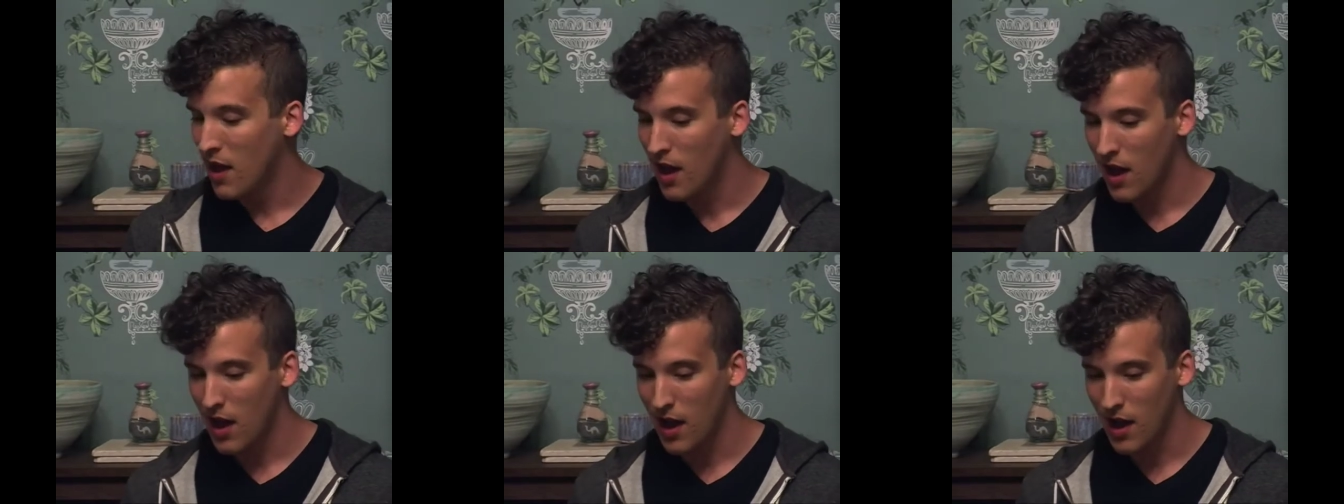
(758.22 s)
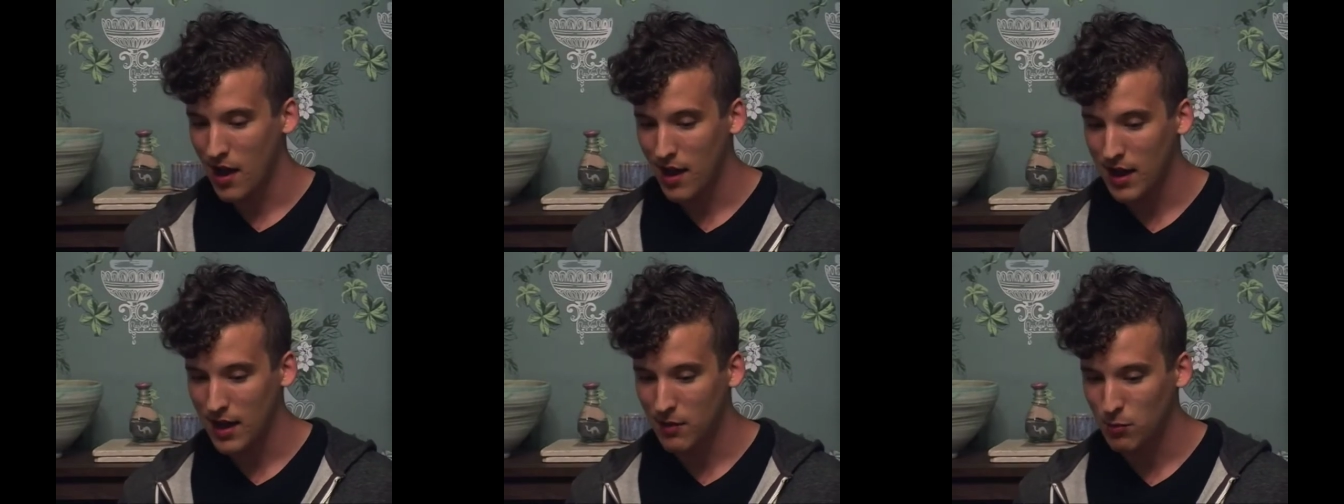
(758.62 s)

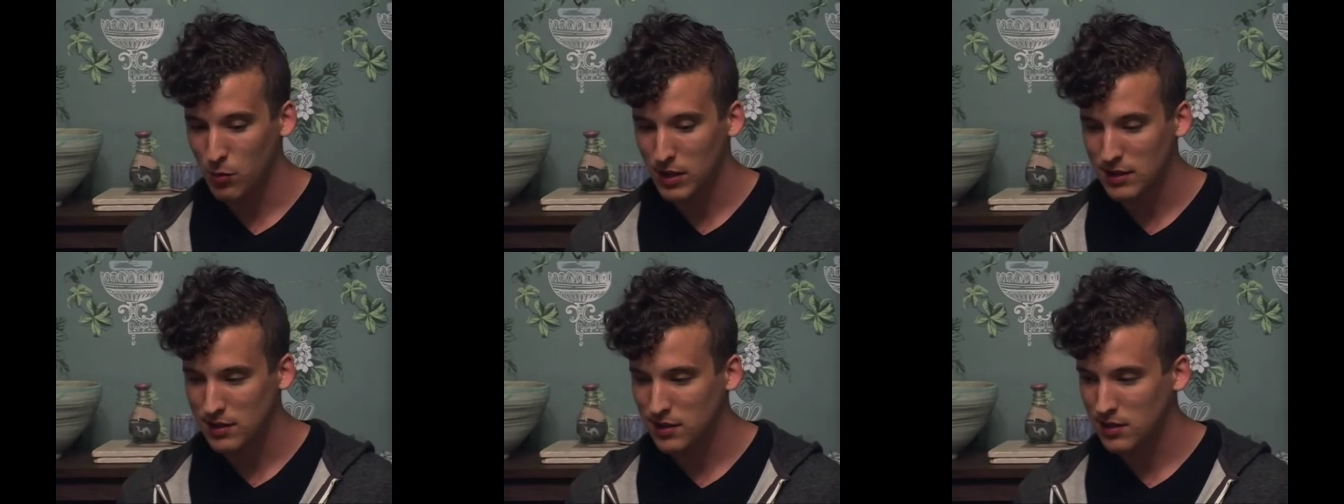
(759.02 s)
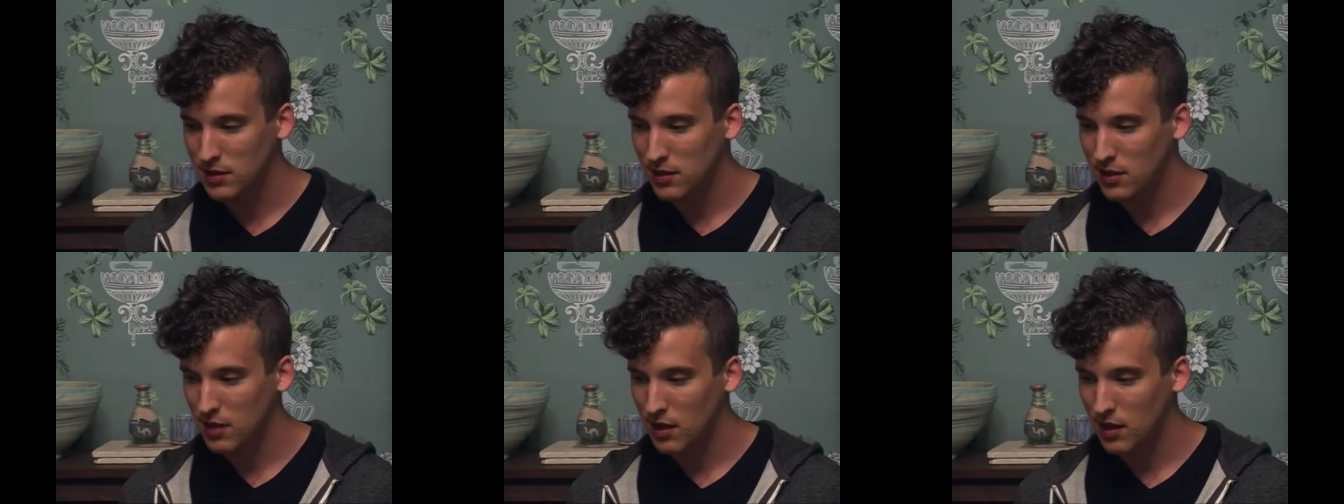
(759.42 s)
Uh, and
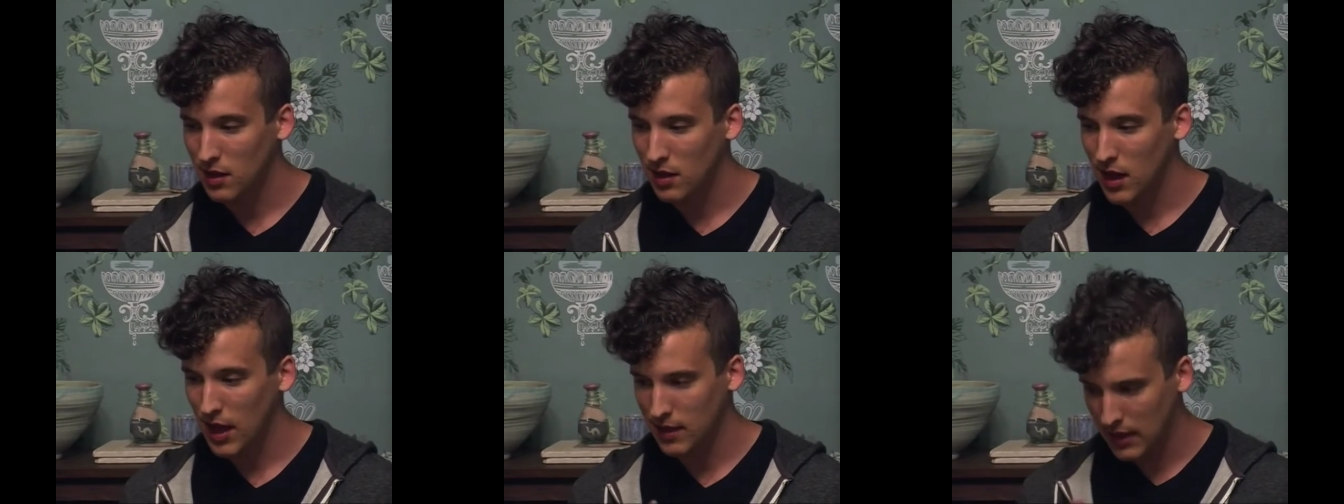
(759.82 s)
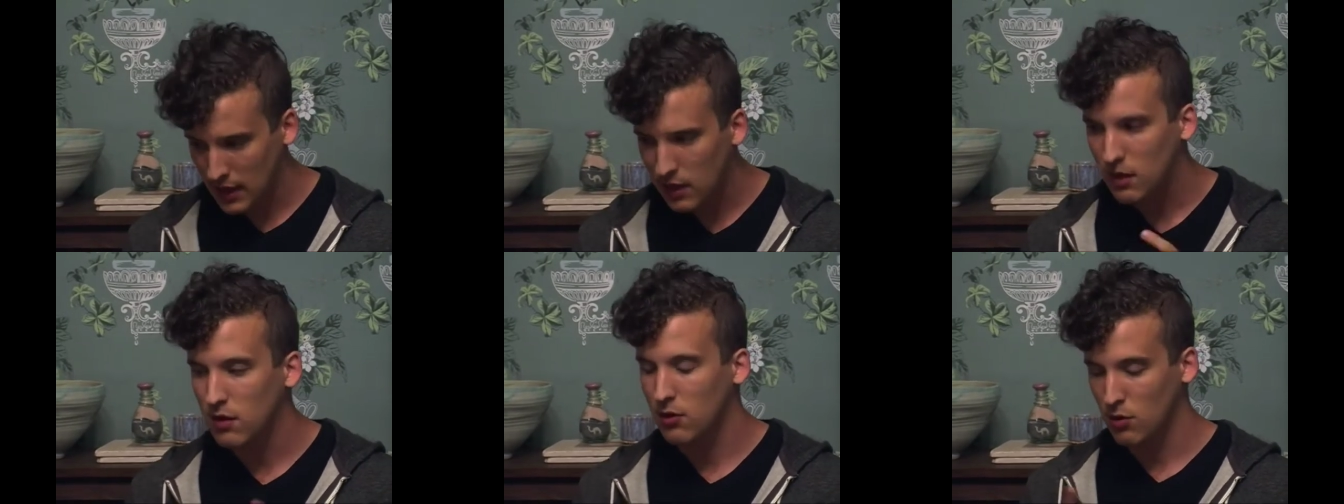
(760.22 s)
what's I
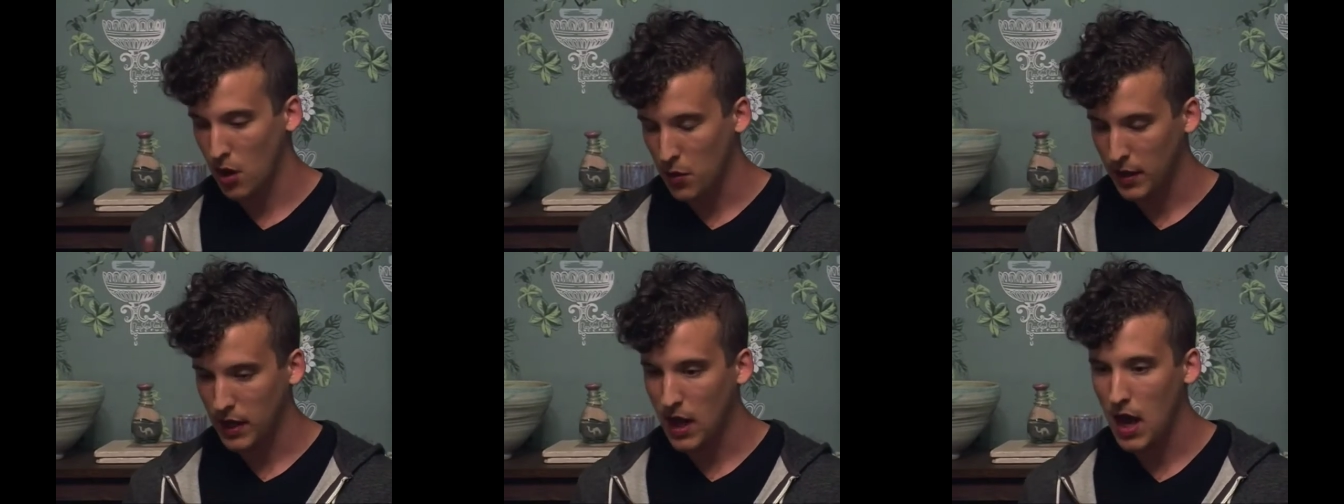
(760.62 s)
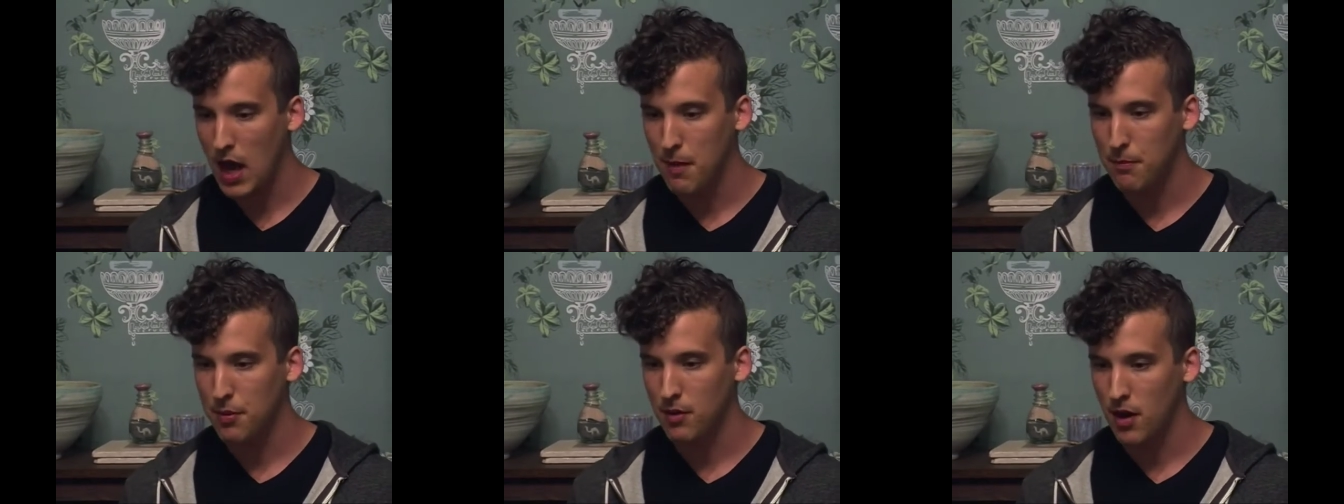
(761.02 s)
think growing up,